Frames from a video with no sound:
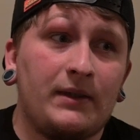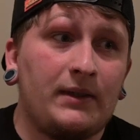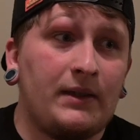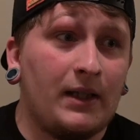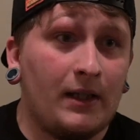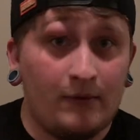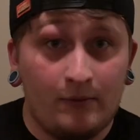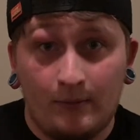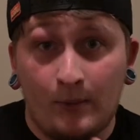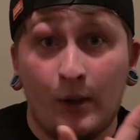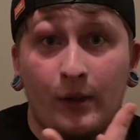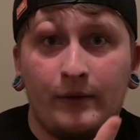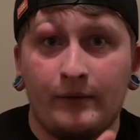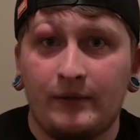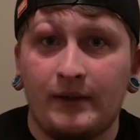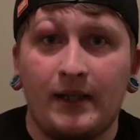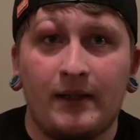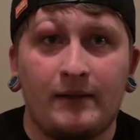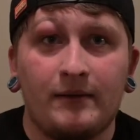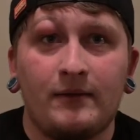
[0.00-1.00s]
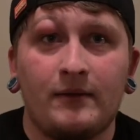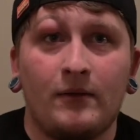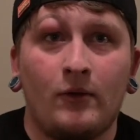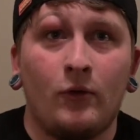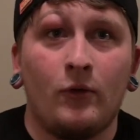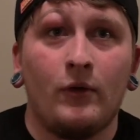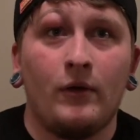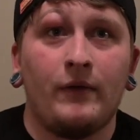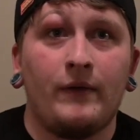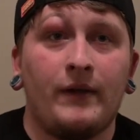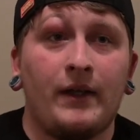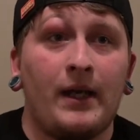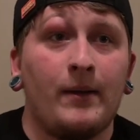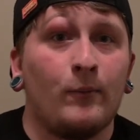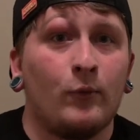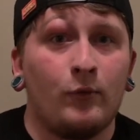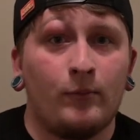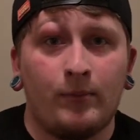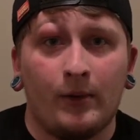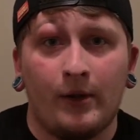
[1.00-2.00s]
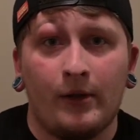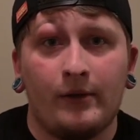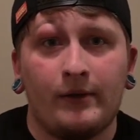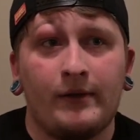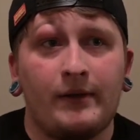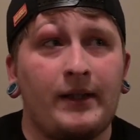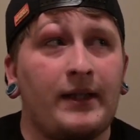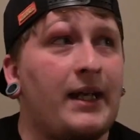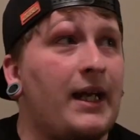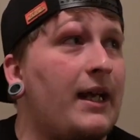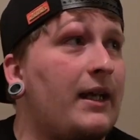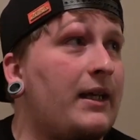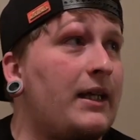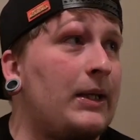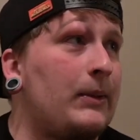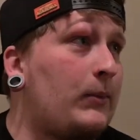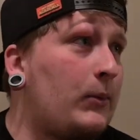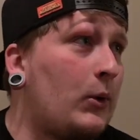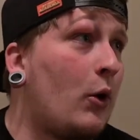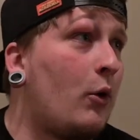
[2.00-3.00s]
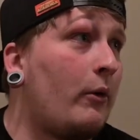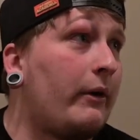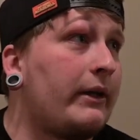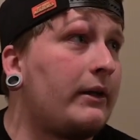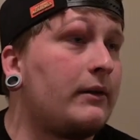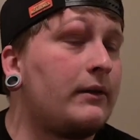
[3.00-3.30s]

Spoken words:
Yellow Martin, yeah, or the Emerald Bird. They can't keep going.